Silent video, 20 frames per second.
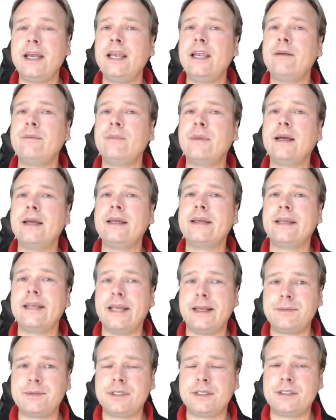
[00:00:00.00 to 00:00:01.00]
and my
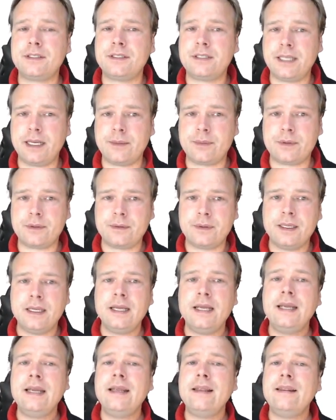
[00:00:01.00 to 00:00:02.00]
captain's table?
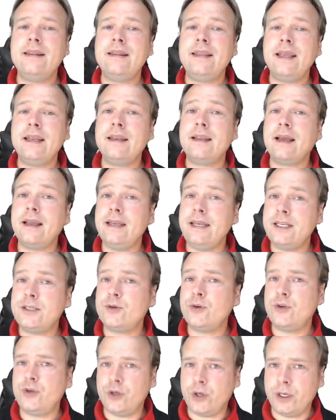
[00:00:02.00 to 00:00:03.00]
Then I need
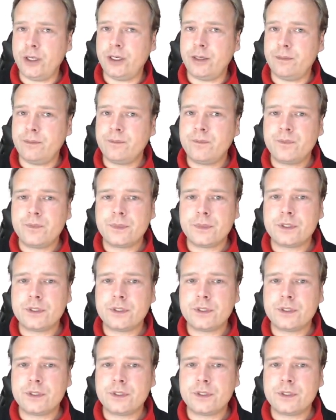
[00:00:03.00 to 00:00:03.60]
to join them.